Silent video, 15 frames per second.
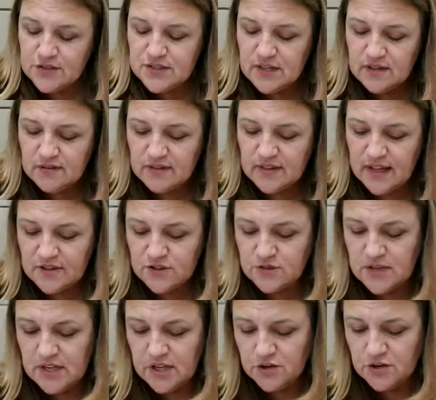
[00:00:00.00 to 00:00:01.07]
They don't let
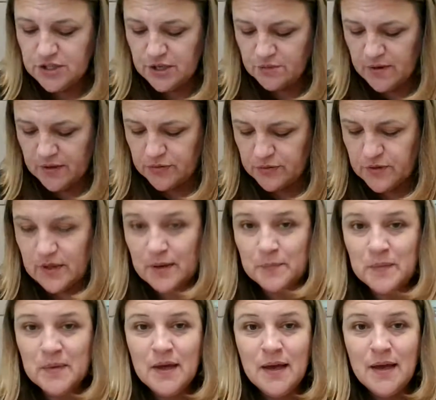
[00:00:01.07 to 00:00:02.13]
energy run through them.
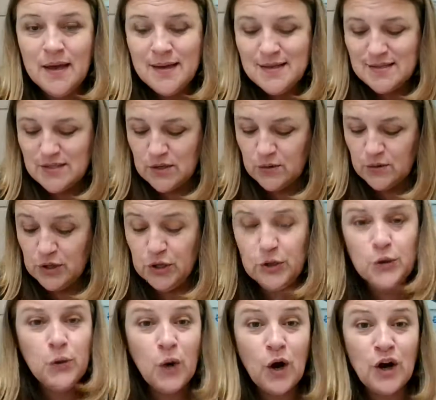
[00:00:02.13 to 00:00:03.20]
So
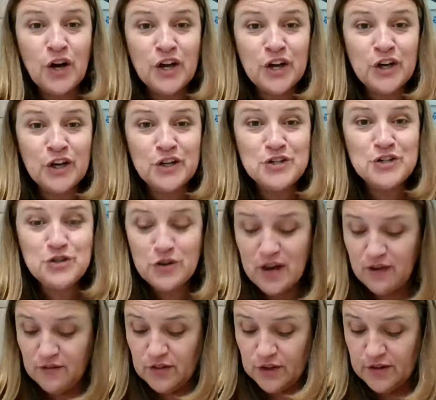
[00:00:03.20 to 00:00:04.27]
you are a good
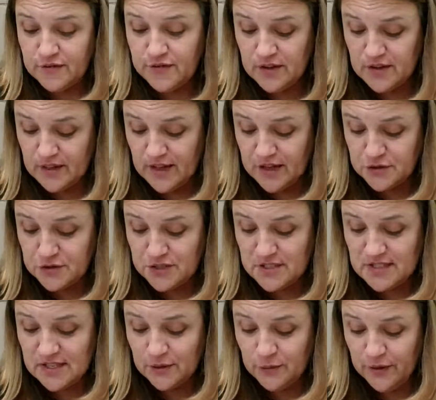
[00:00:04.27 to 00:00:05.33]
traveler of
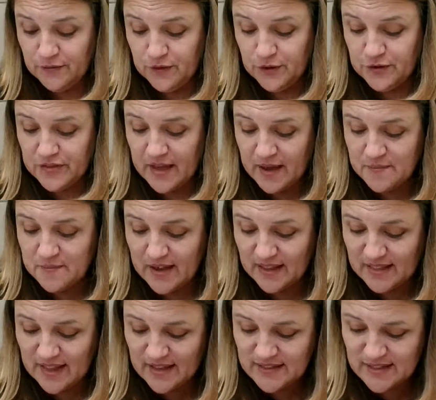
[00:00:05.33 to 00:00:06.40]
electricity. We've learned that in my
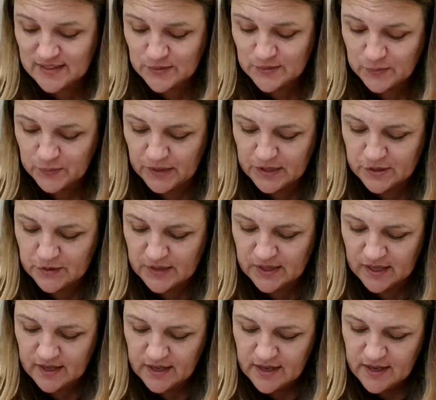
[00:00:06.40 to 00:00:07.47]
classes when we do
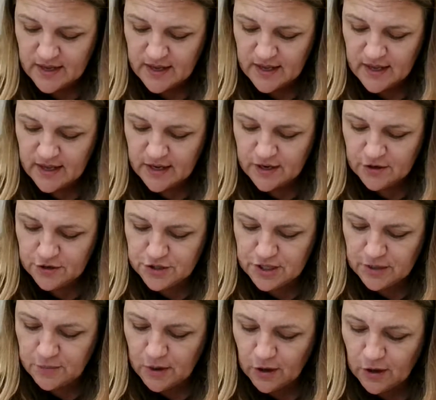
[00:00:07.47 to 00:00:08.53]
the energy
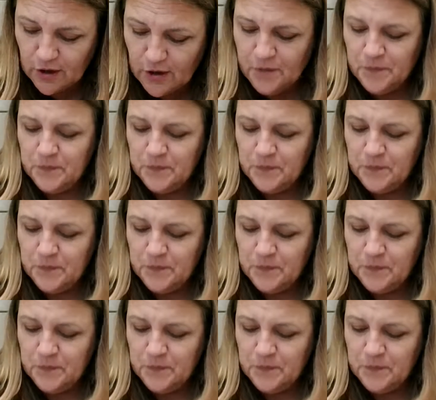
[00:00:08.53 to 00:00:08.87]
ball.